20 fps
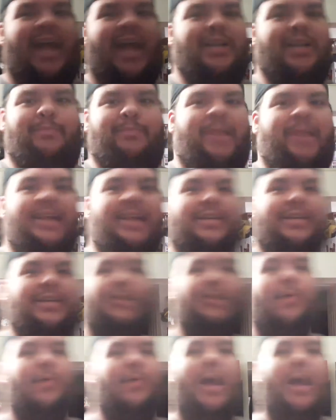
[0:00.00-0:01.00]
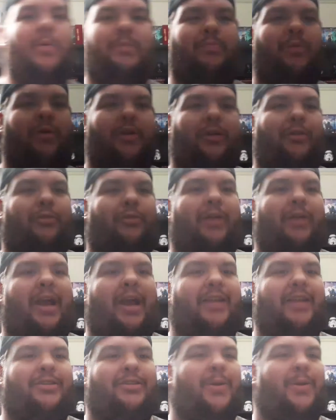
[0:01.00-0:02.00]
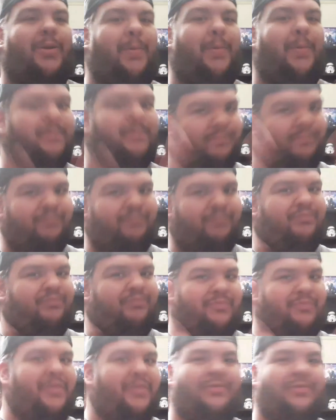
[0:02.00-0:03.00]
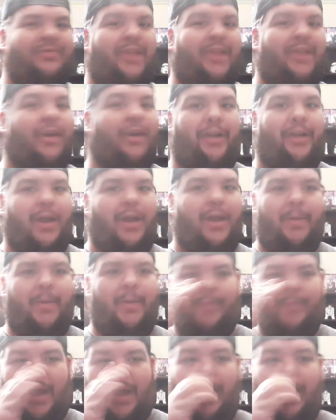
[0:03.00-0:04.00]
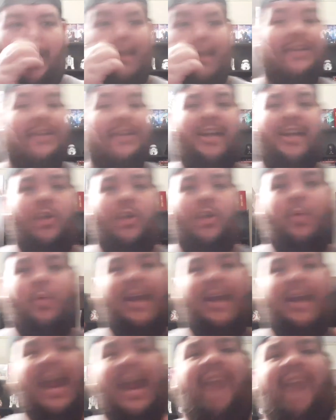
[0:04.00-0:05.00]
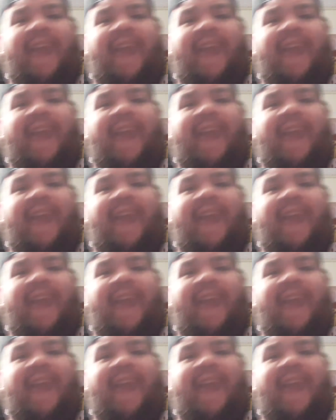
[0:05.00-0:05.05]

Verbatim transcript: basically what I was putting her as. So there you go. Um, that's another one I have to